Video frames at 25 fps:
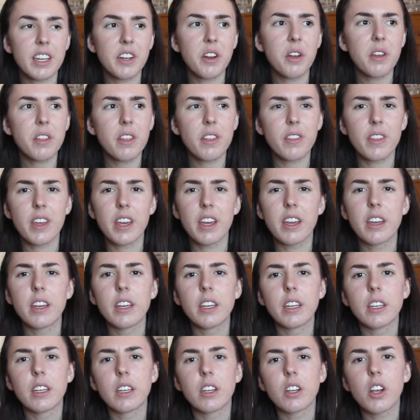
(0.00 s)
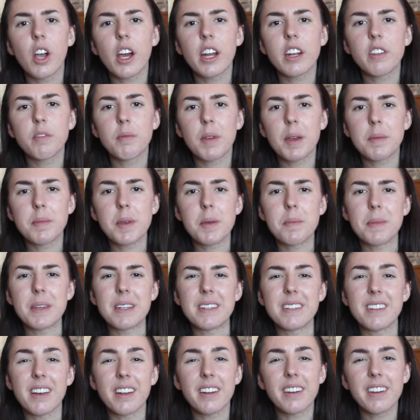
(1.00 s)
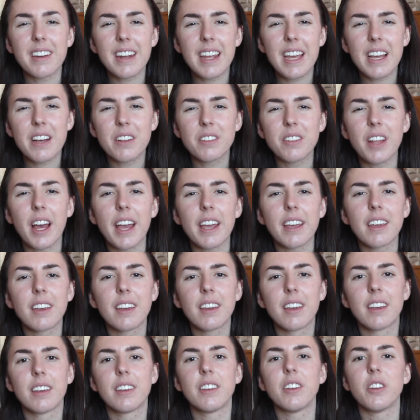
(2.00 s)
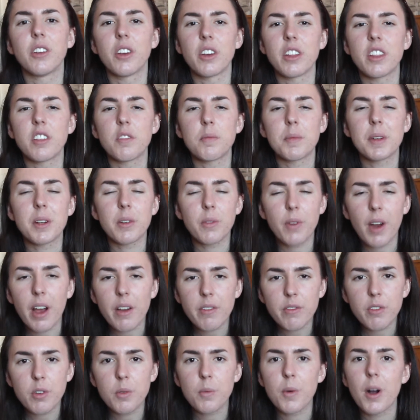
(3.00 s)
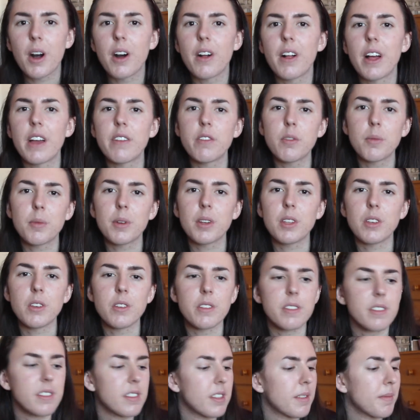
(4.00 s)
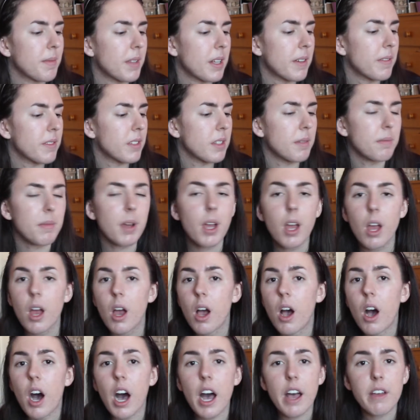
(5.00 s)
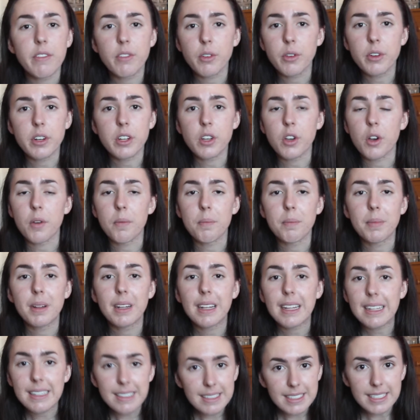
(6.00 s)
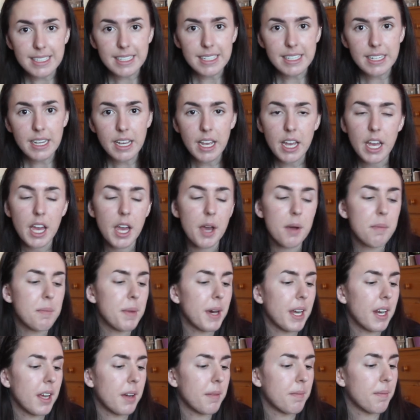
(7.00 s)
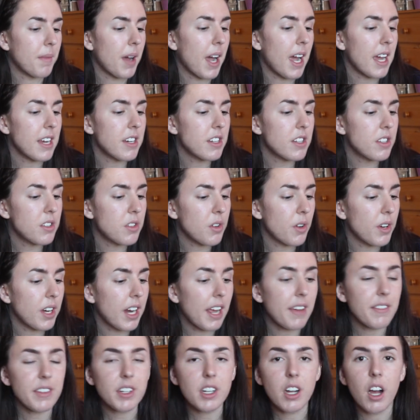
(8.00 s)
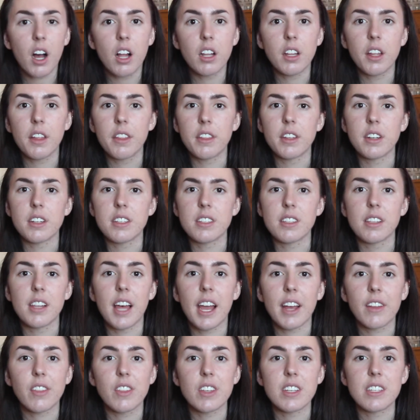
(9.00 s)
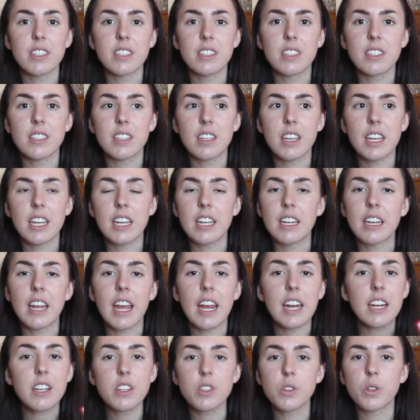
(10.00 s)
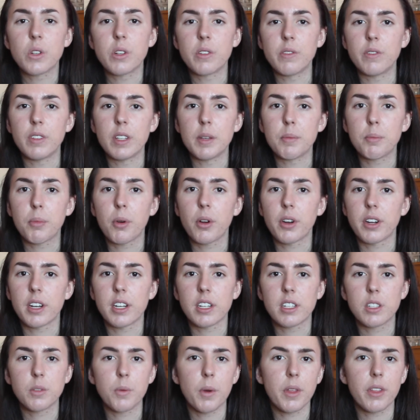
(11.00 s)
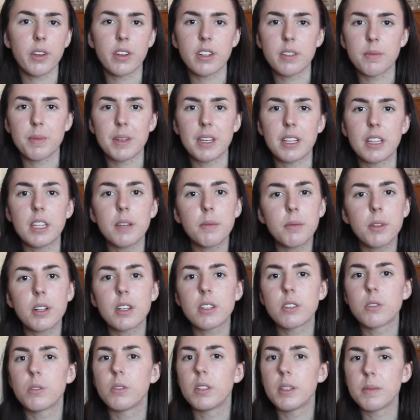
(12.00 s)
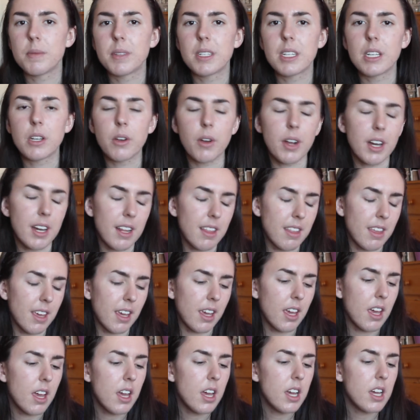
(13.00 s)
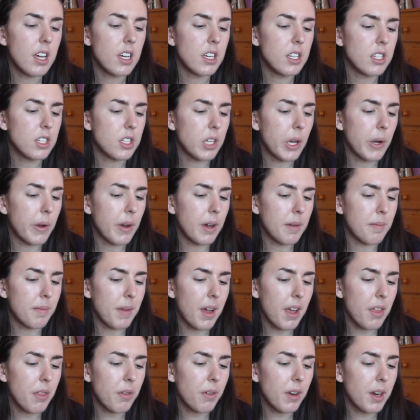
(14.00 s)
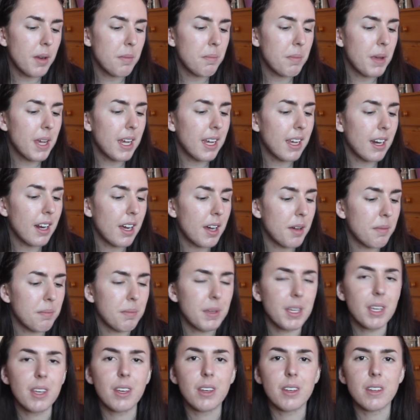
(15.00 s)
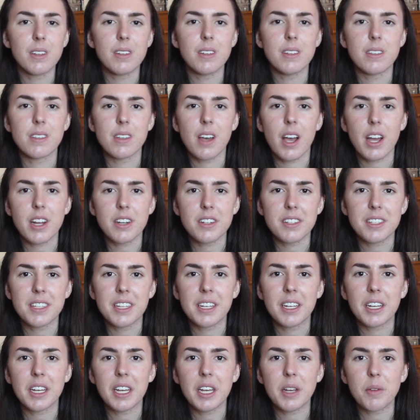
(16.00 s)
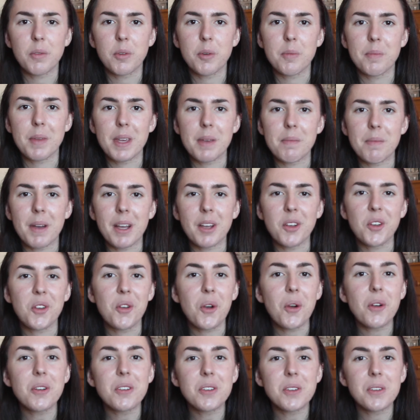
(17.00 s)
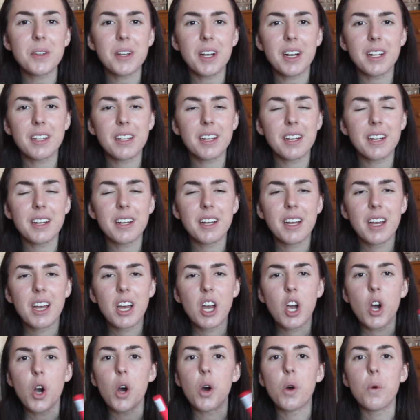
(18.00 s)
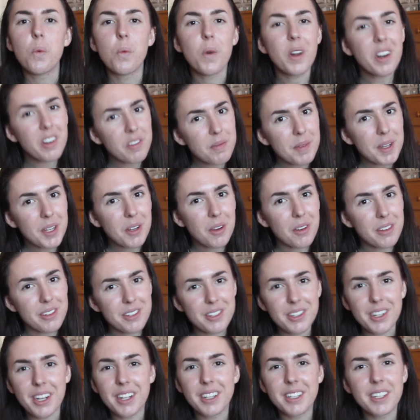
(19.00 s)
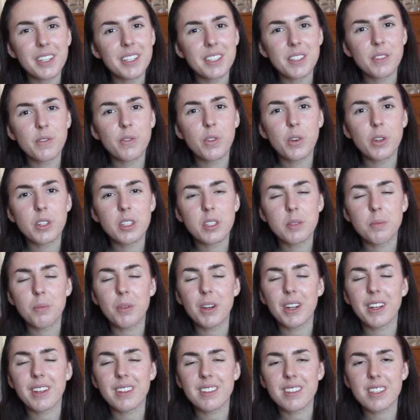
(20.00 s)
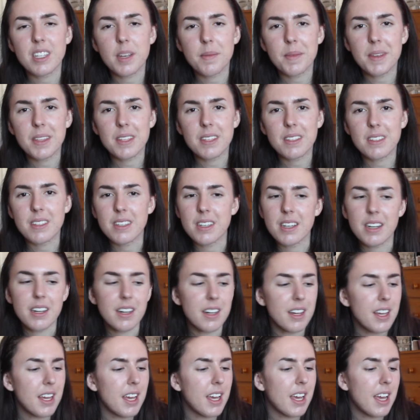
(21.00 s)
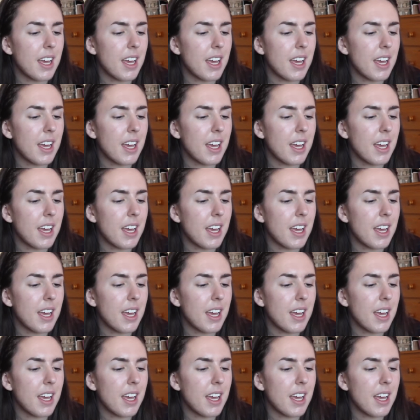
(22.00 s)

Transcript: I know that they're kind of maybe a bit done now, like, you know, they've been around for a while, everybody uses them, loves them. I've already got plenty, but um, I just don't have a colour that is like this in any sort of lip product, whether it be lip gloss or lipstick or anything. So um, I thought I'd pick it up because I just think it will be my go-to colour or one of my go-to colours for spring and summer this year.